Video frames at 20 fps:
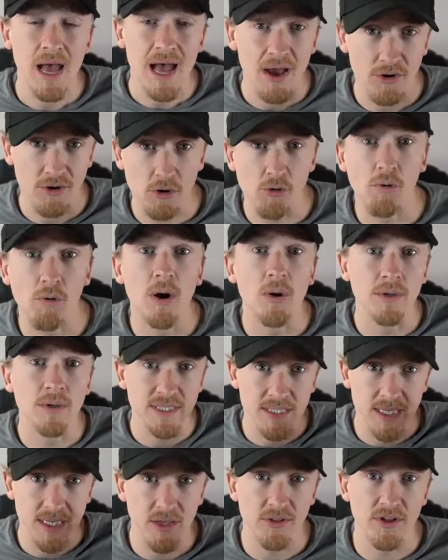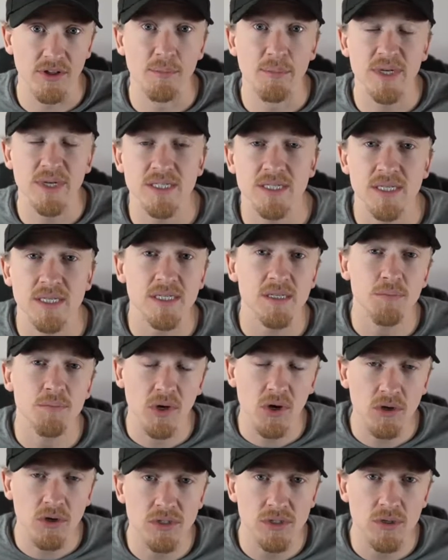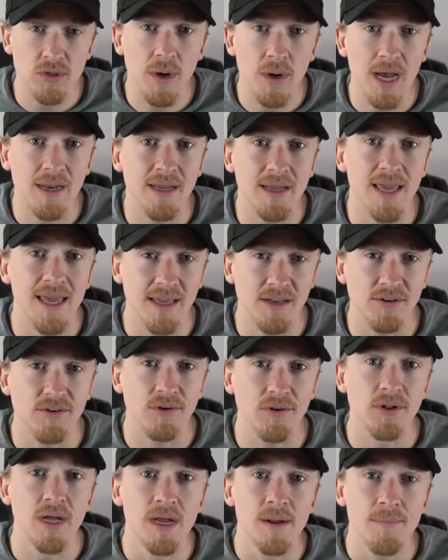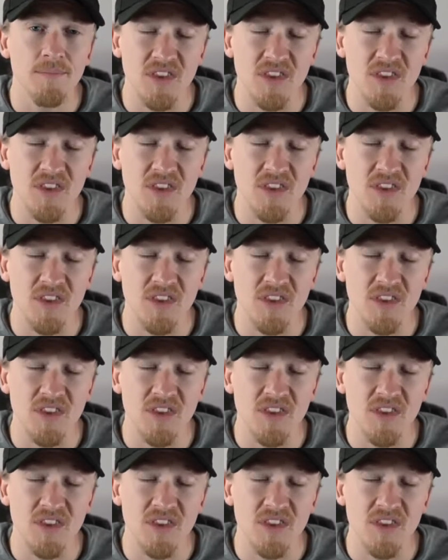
how to grow and scale their business, but also how to handle